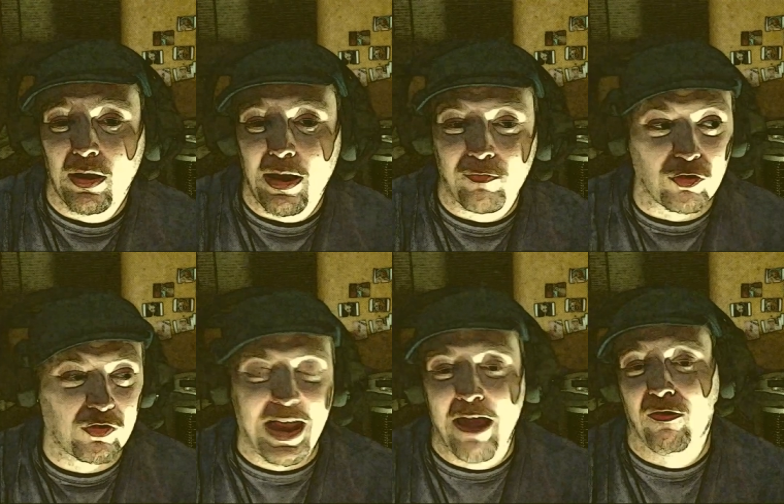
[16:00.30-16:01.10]
it after
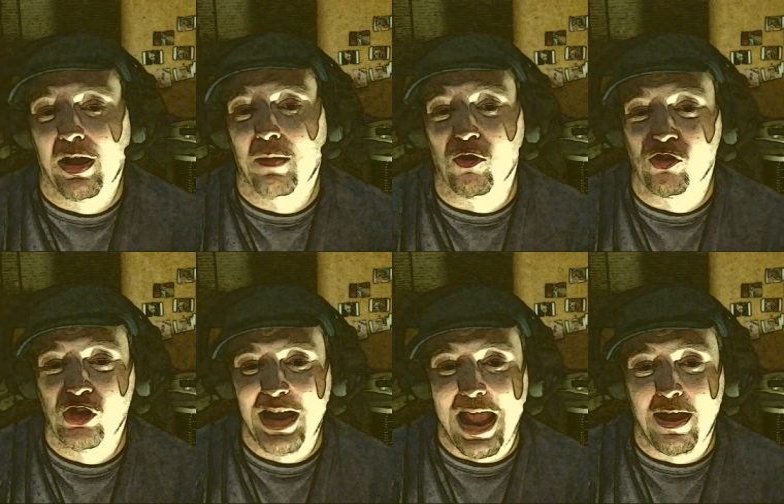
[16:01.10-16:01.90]
scaring him the
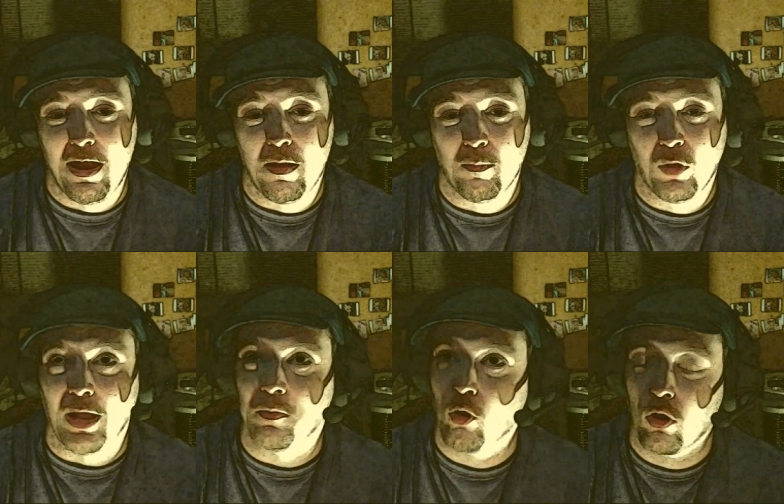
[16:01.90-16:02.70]
shit out of him,
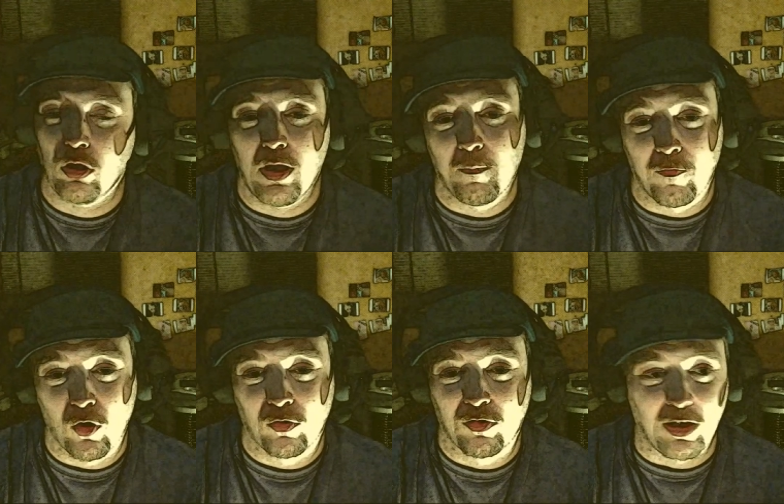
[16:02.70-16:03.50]
like talking to him
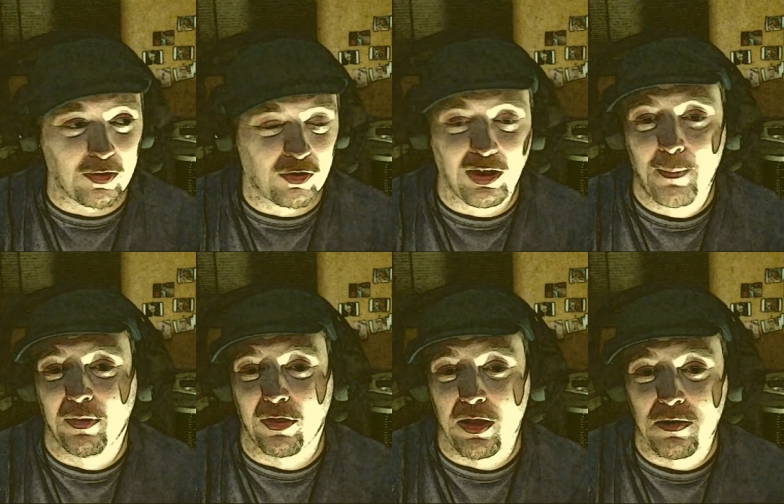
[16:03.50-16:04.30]
first, like
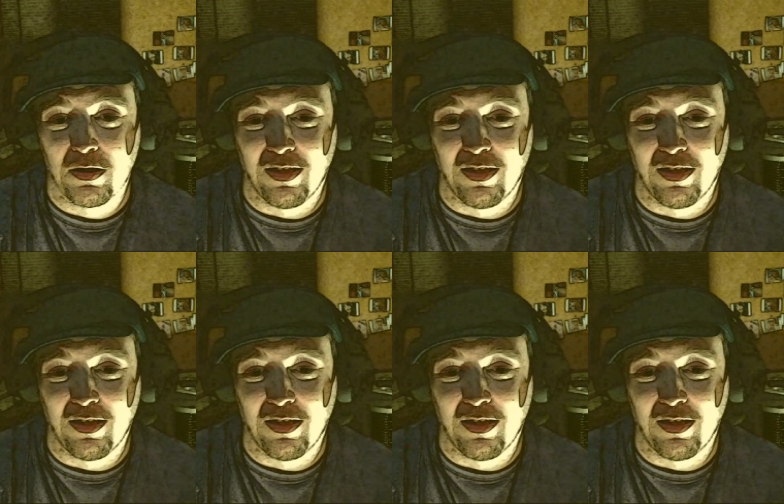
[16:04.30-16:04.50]
telepathy.